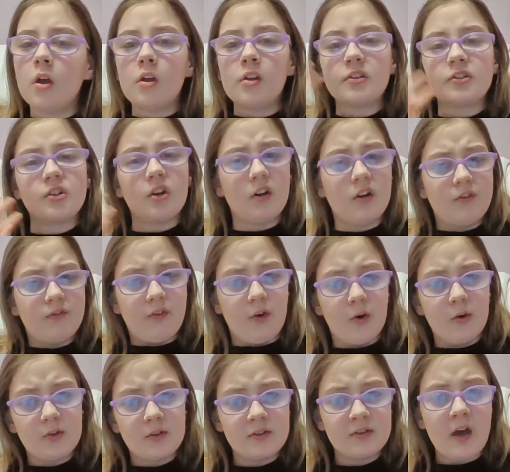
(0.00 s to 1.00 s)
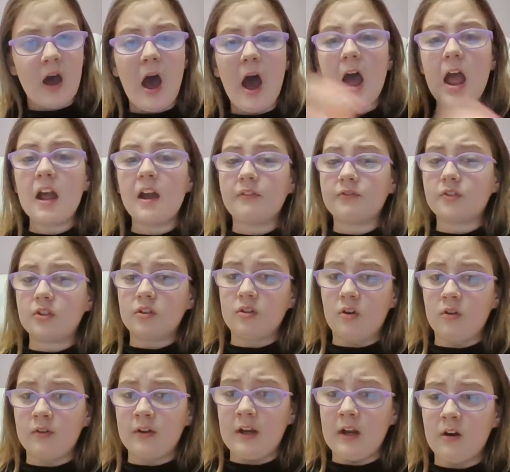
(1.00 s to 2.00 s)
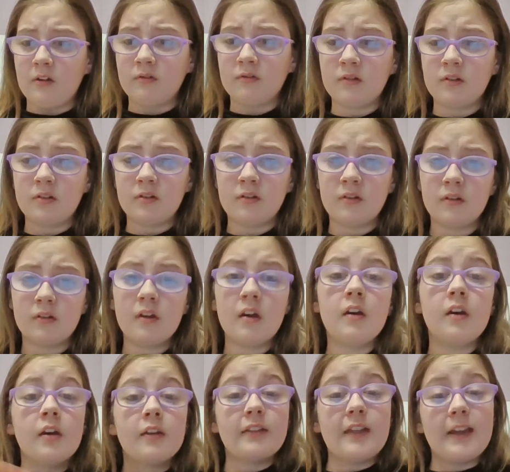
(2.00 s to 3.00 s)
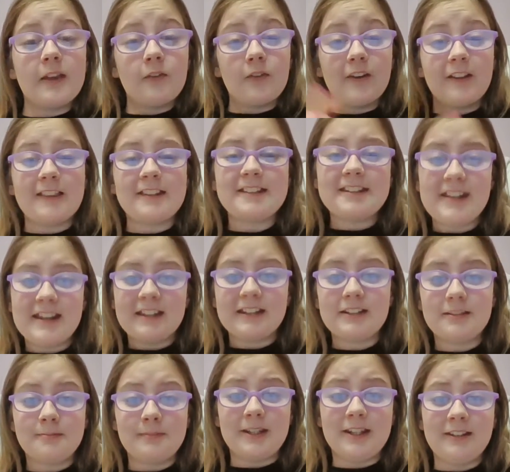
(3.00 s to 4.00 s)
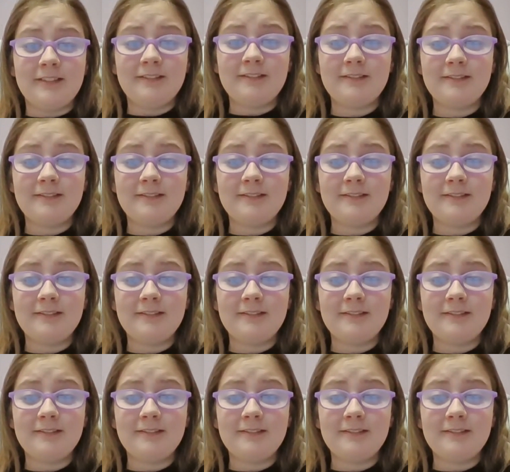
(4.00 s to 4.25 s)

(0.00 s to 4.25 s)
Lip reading: "Sorry, folks. I have to go now. Thanks for listening to me."